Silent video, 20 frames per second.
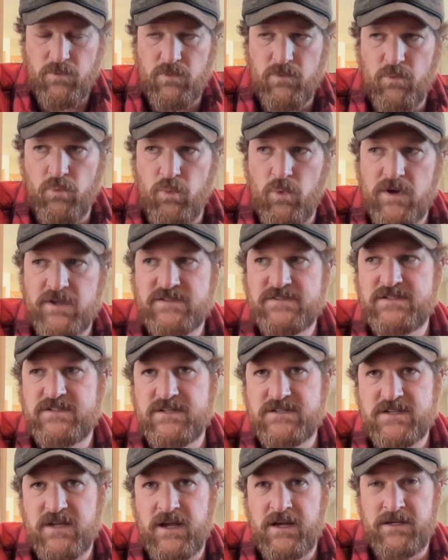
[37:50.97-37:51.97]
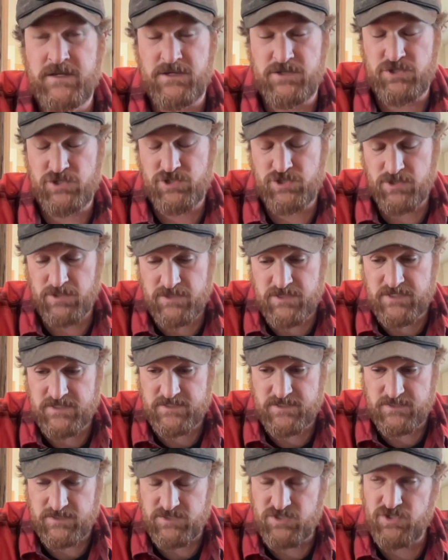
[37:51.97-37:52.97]
was designed and should
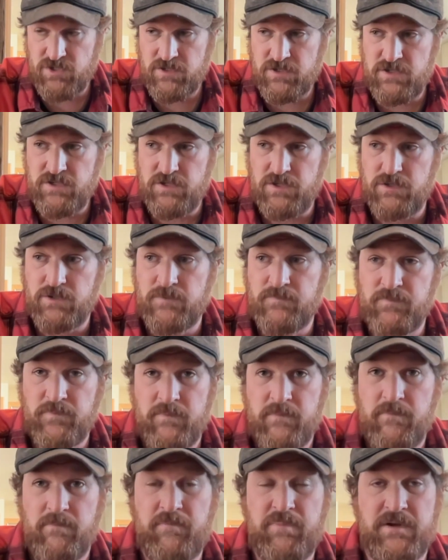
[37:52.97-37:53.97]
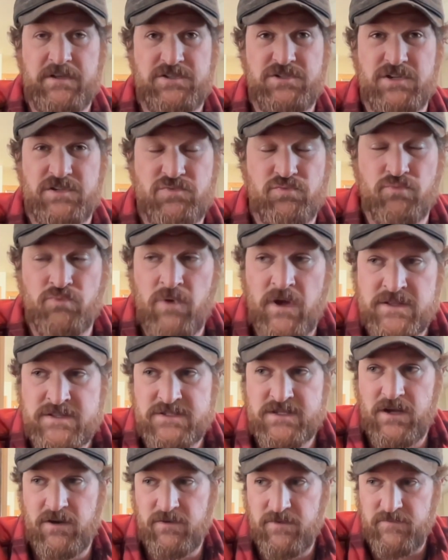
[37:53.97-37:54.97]
do, but just
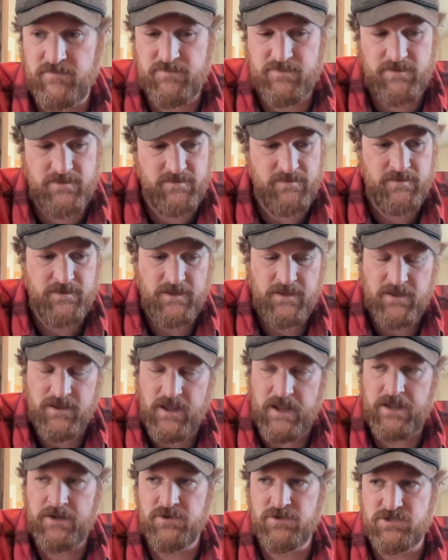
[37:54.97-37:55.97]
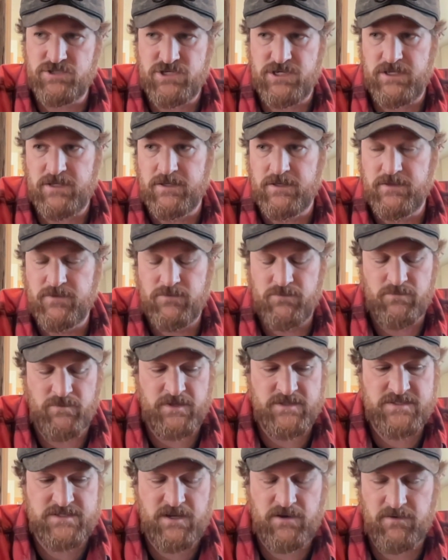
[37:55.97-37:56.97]
runs out of energy,
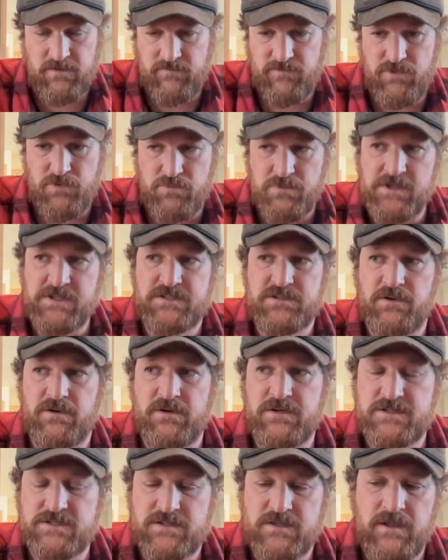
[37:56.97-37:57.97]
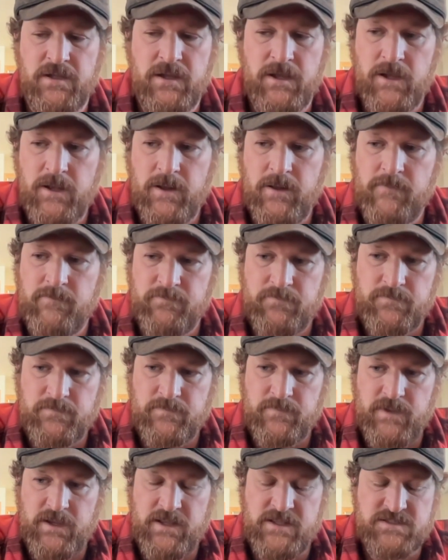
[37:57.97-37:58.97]
runs out of the resource.
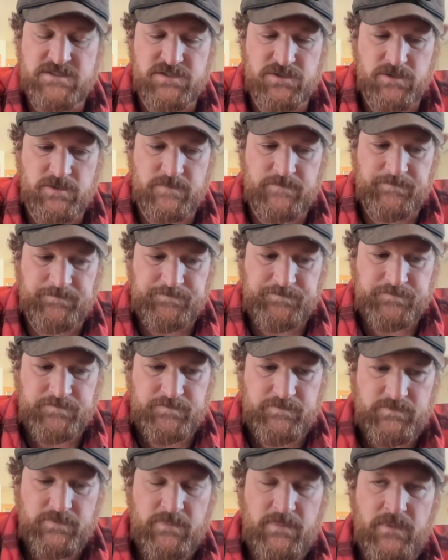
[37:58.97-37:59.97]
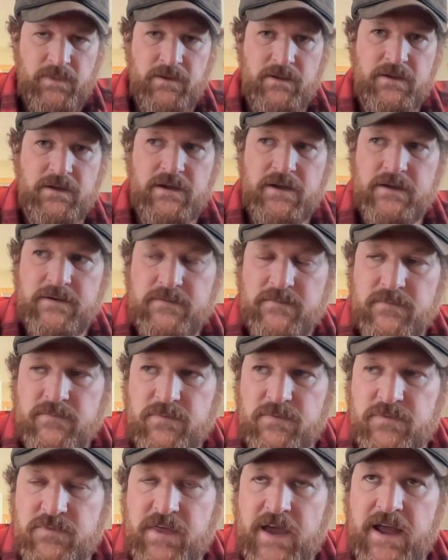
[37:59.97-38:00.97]
And so
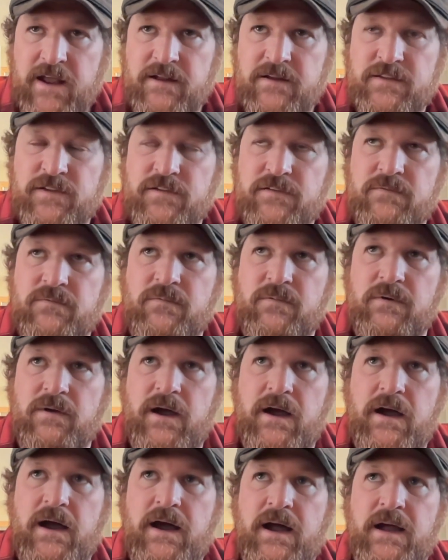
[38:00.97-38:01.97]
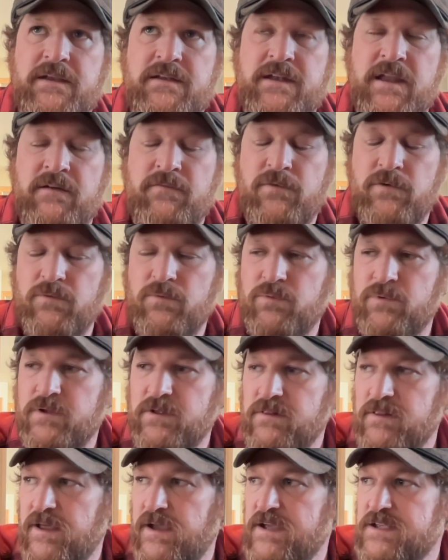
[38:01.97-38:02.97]
that I never
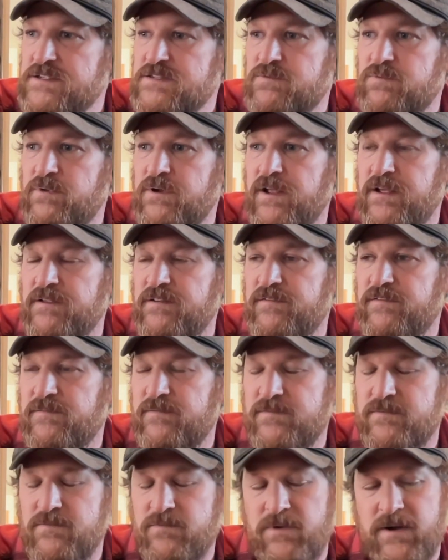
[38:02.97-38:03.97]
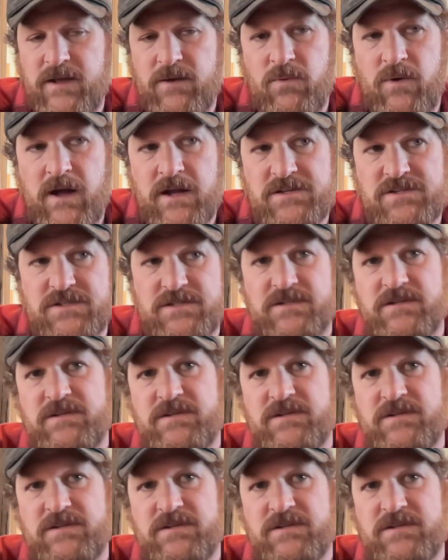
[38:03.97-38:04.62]
realized when I watched